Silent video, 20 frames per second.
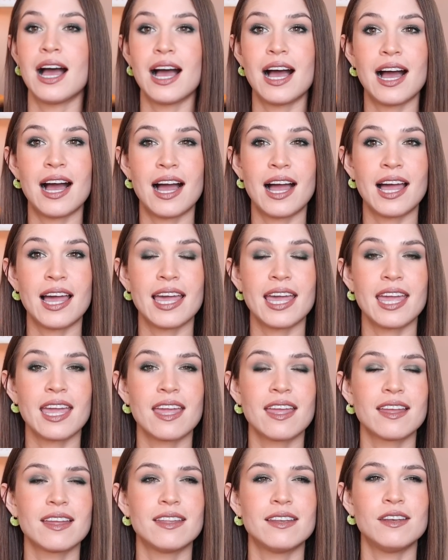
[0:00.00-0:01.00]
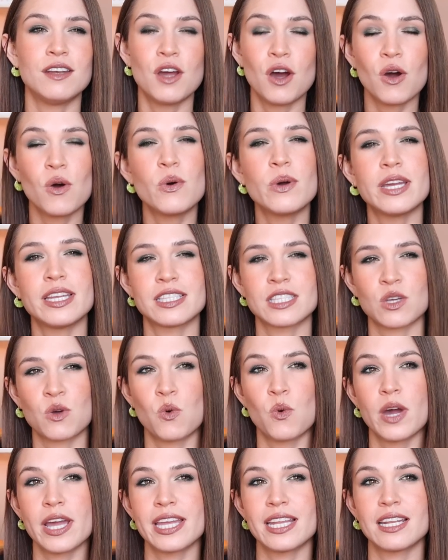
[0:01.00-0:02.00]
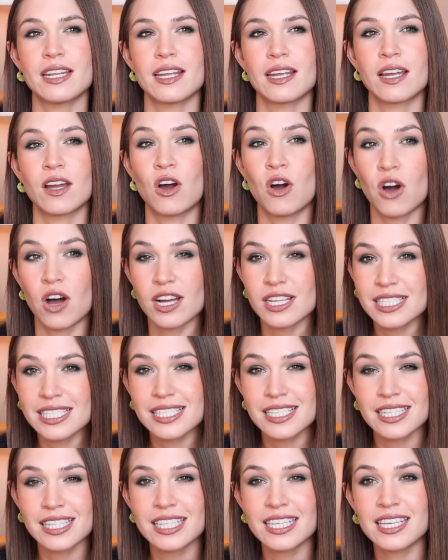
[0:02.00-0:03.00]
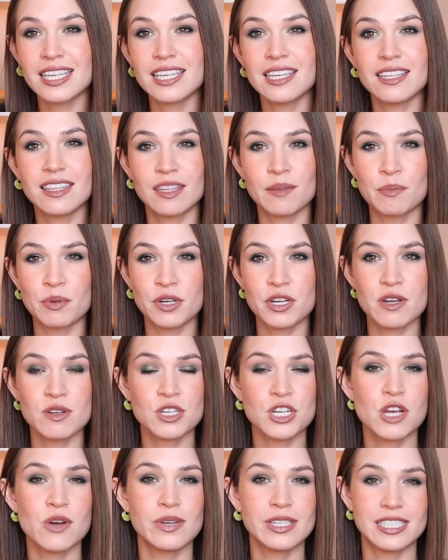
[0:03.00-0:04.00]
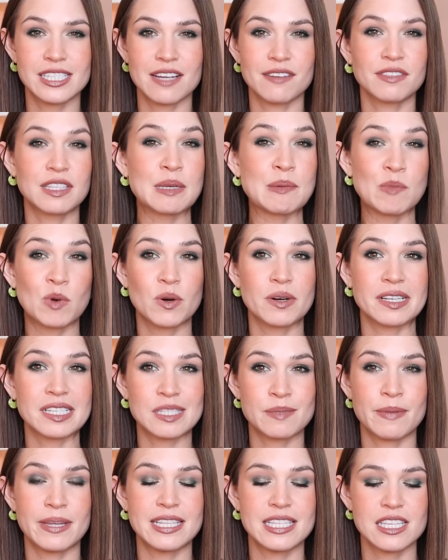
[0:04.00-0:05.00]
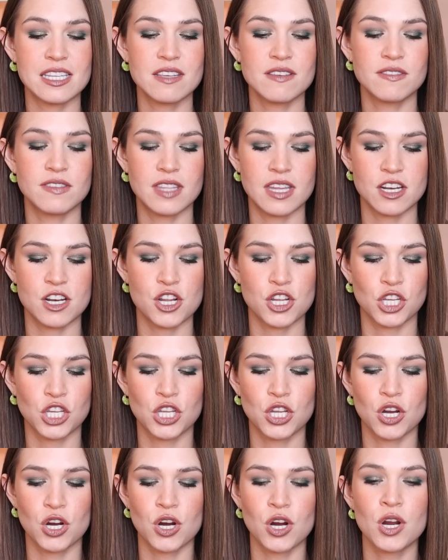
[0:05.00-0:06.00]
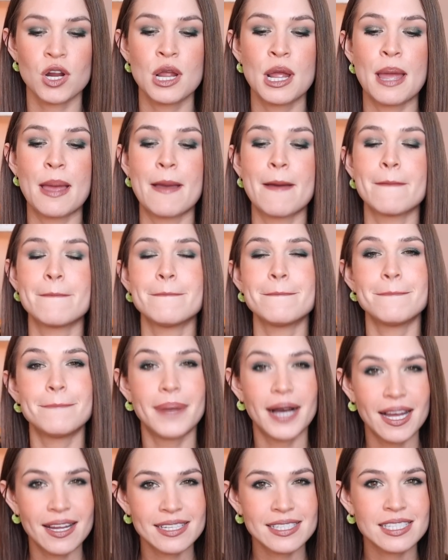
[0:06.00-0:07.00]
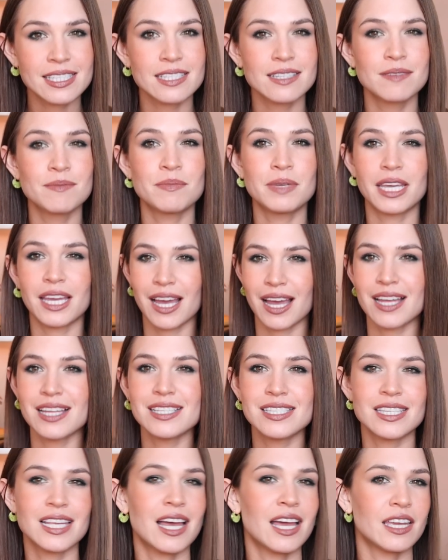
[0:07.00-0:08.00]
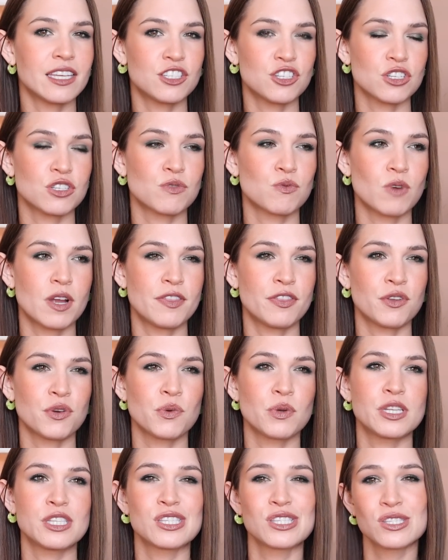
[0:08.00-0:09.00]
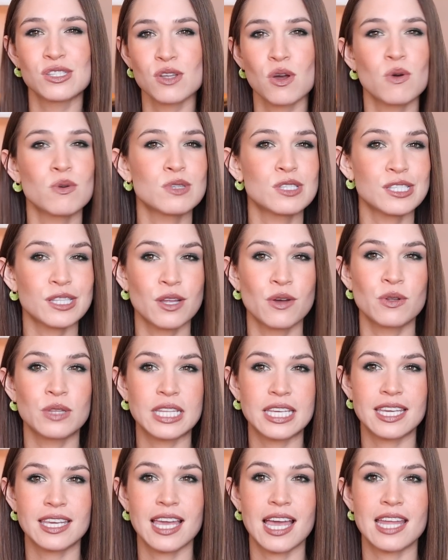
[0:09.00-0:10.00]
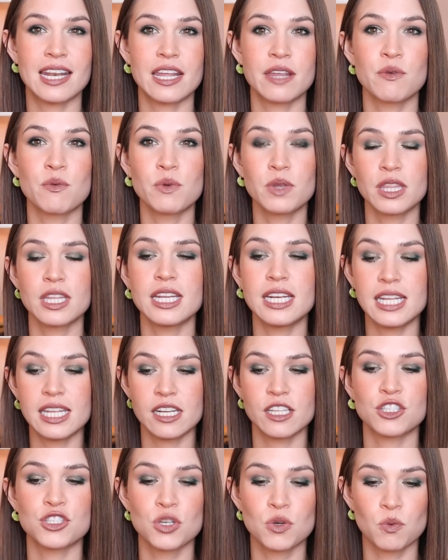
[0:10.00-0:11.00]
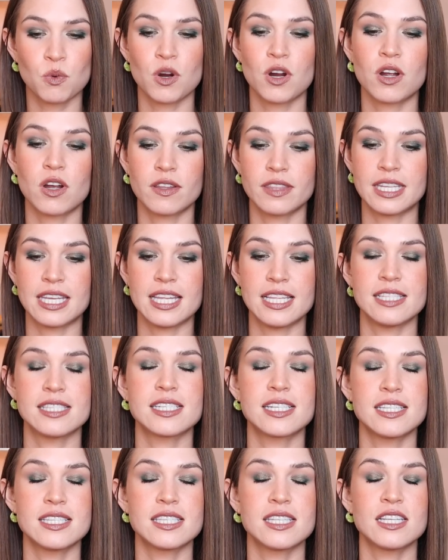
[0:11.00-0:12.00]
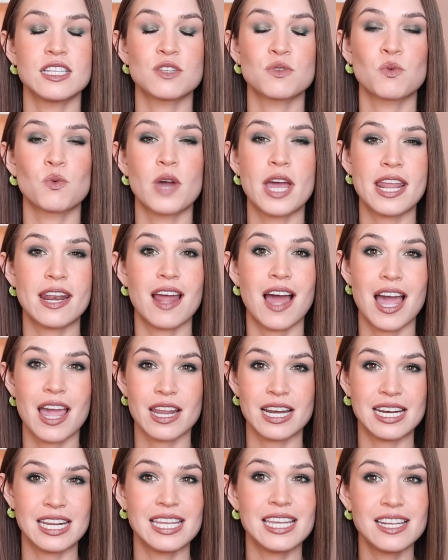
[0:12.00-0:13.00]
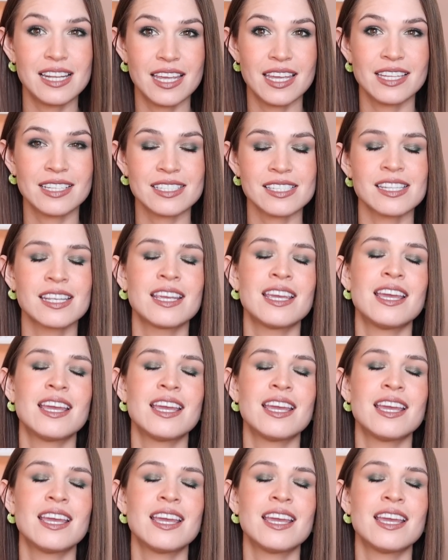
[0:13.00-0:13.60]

I know it's quite costly. The Briogeo is definitely more expensive than Acure, but because I just run through it so slowly and I really need it to work on the instances when I need it,